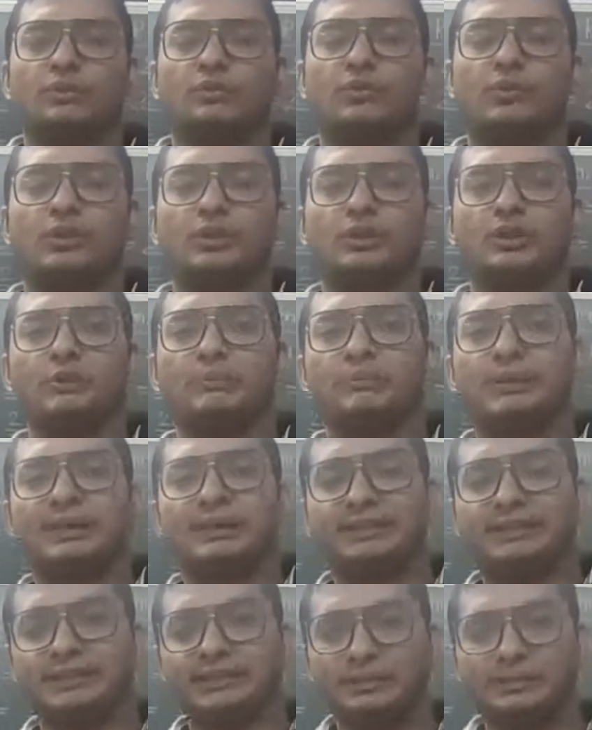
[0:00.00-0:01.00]
for your
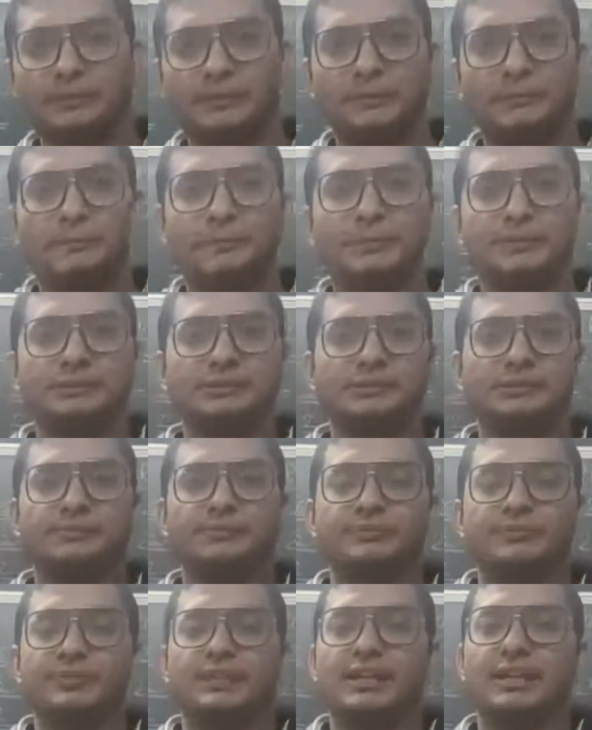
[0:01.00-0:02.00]
practice
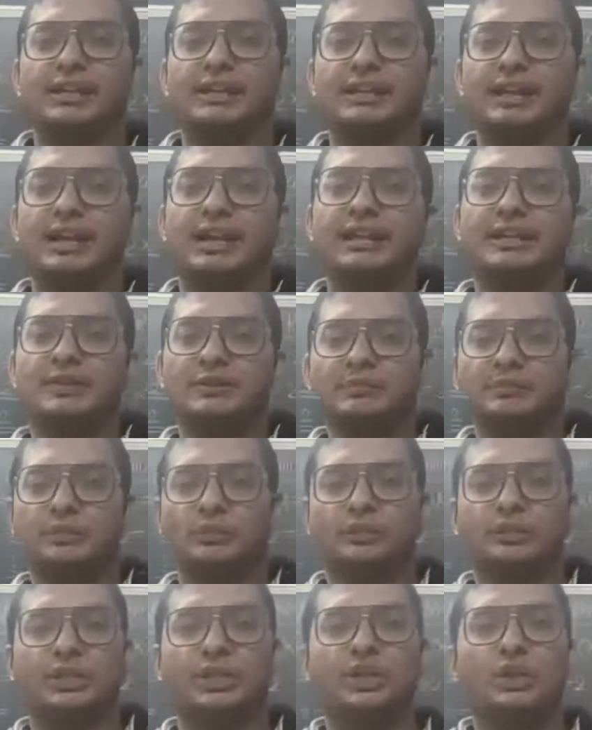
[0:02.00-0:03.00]
purpose, and I have
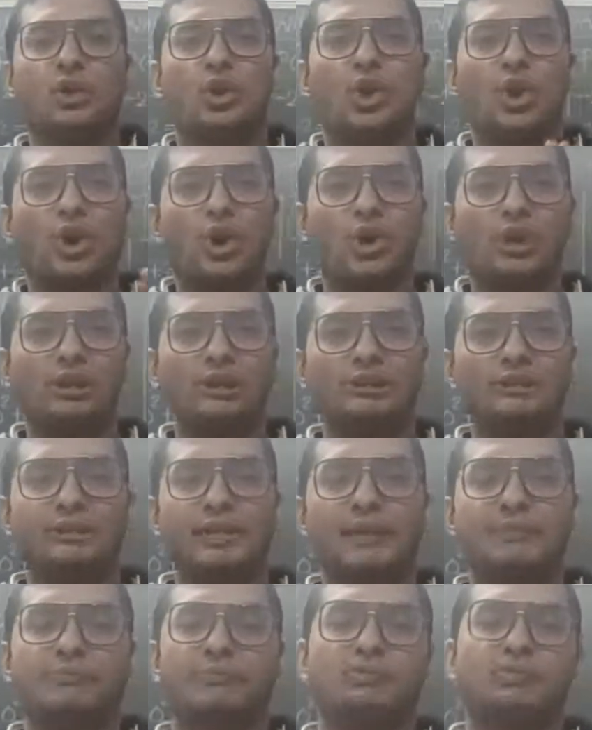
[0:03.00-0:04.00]
noted all
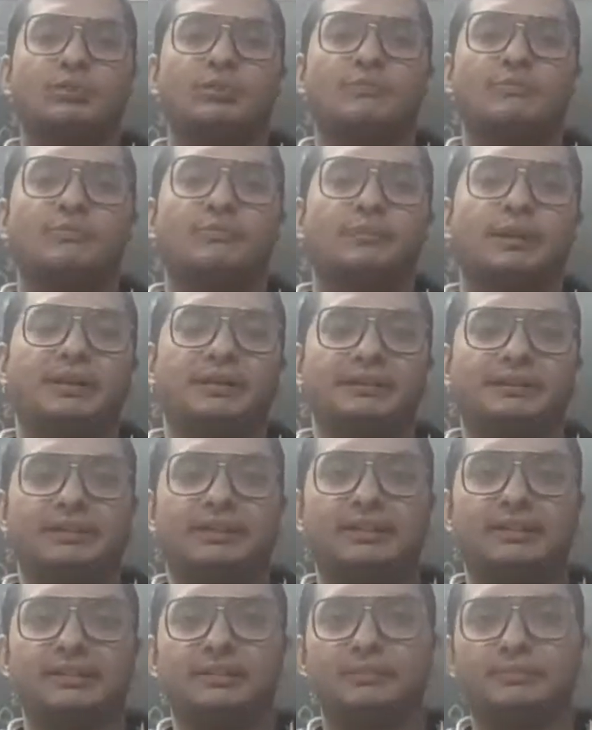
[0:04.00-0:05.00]
types of
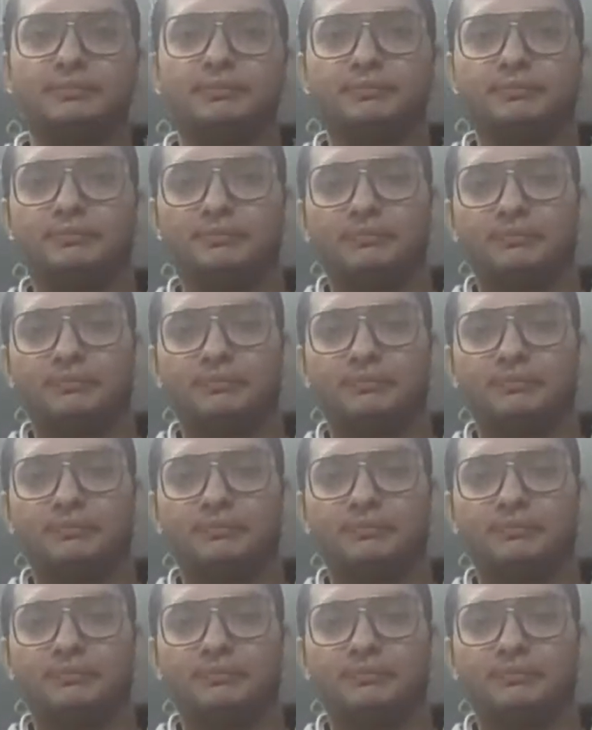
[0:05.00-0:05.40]
practical